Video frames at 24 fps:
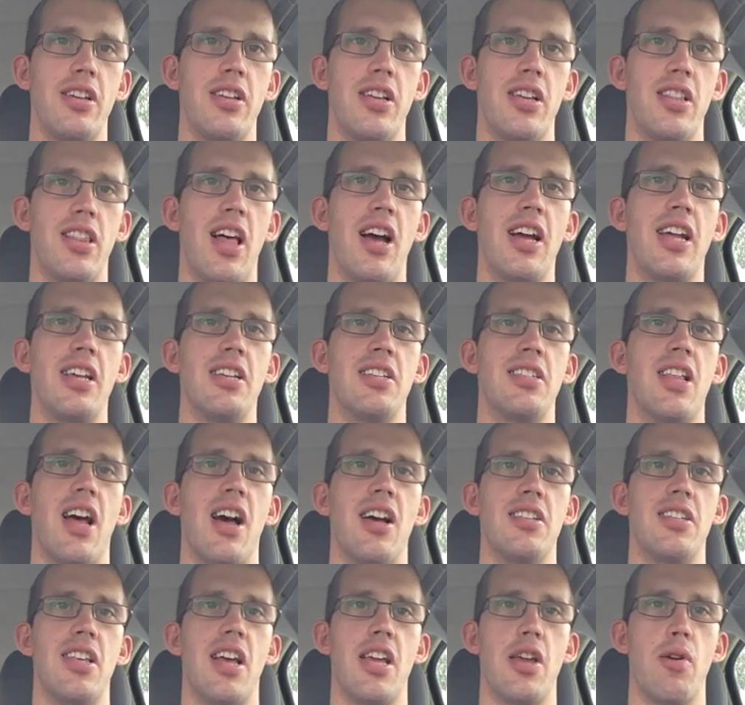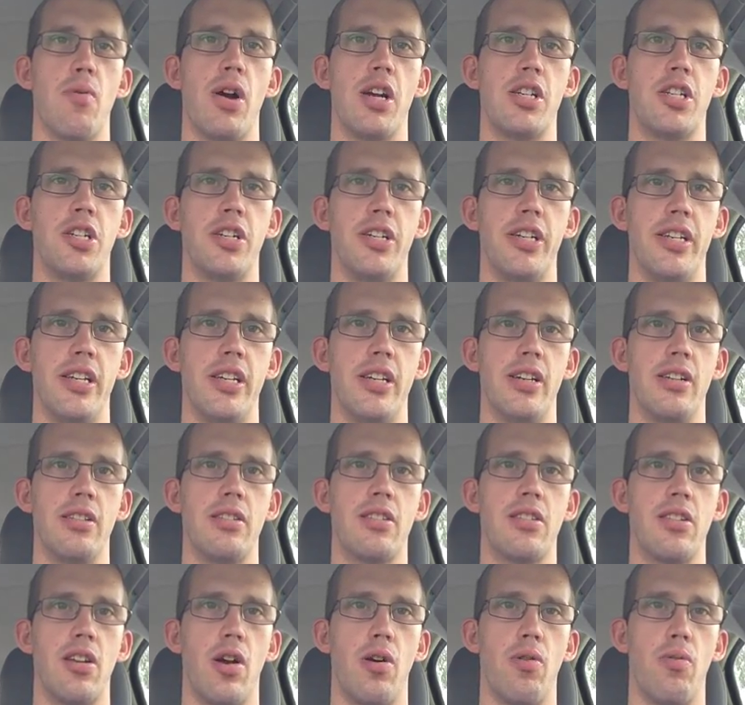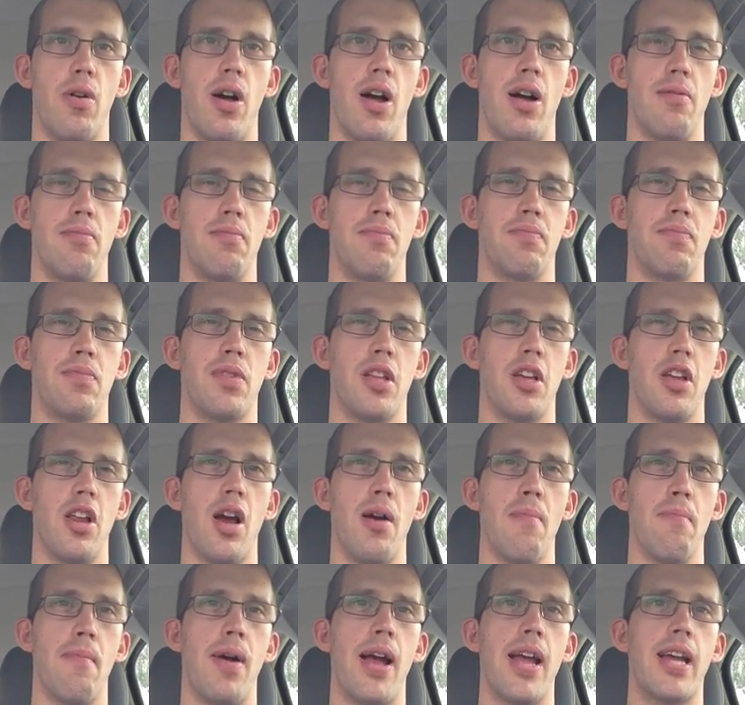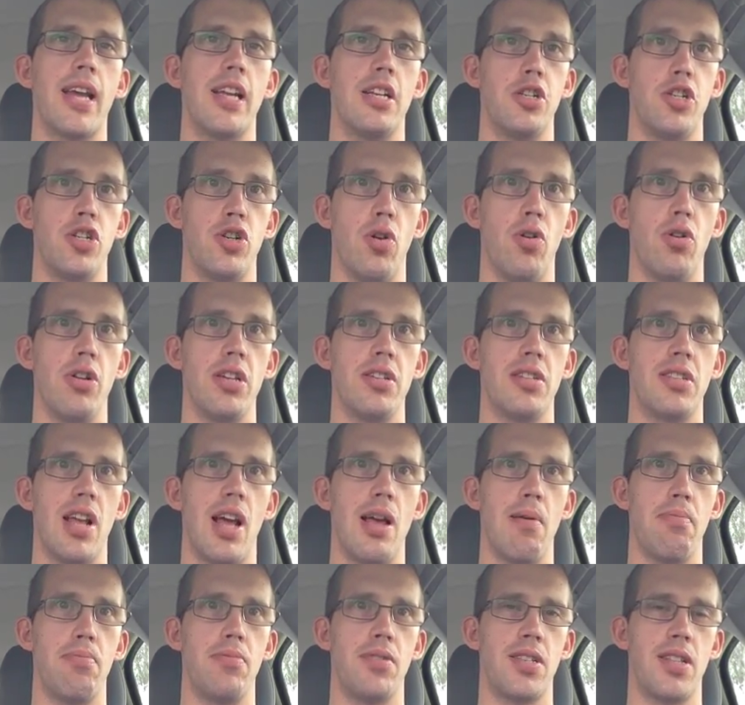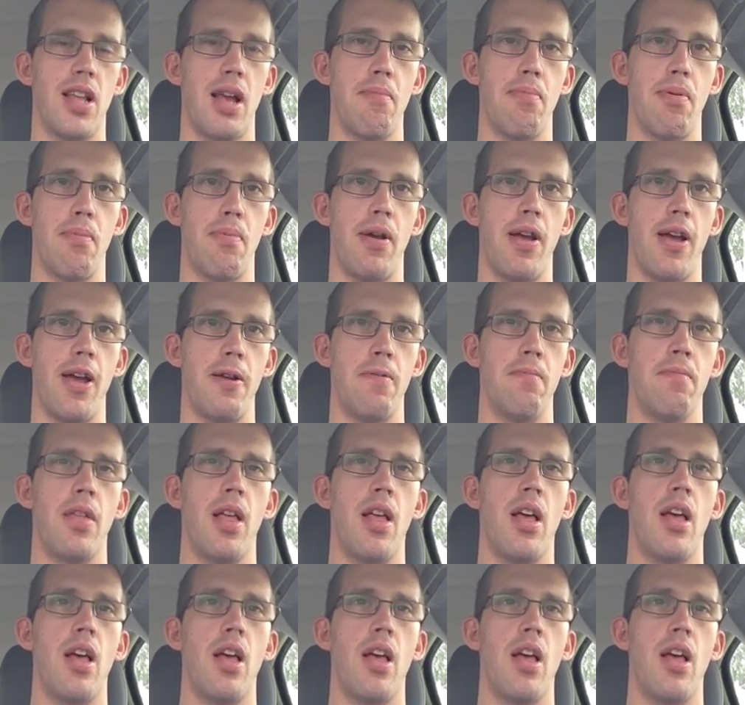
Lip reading: your lucky stars that you actually did it. So, you know, making sure you stay prepared.